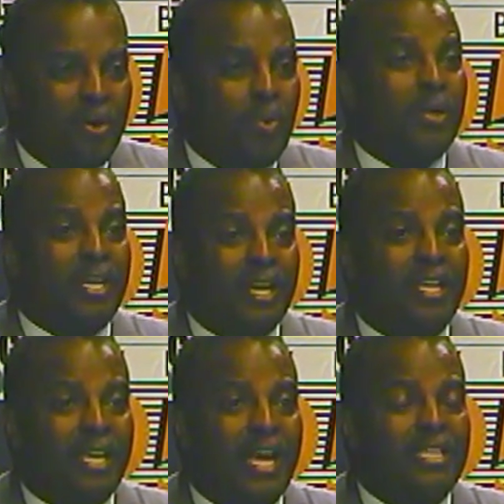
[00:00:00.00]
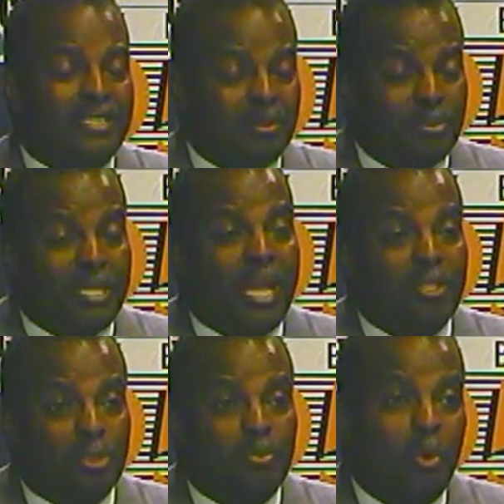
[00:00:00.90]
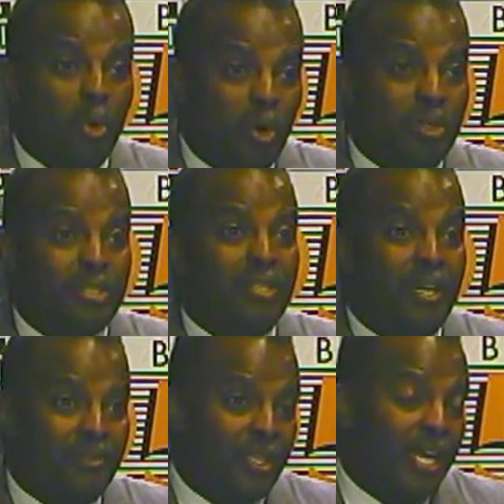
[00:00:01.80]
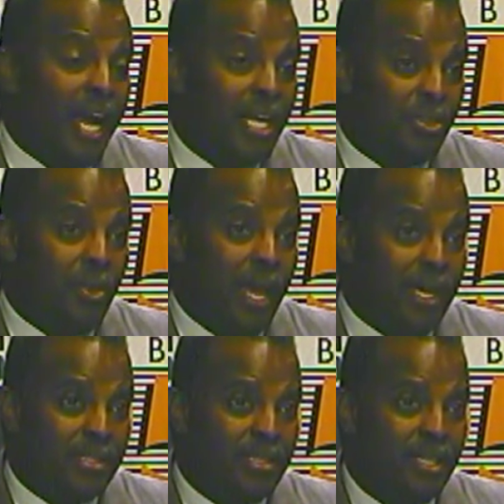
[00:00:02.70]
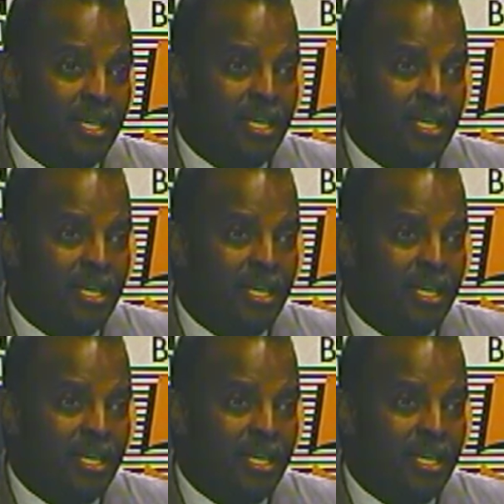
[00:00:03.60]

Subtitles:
we're getting a substantial portion of the contracts.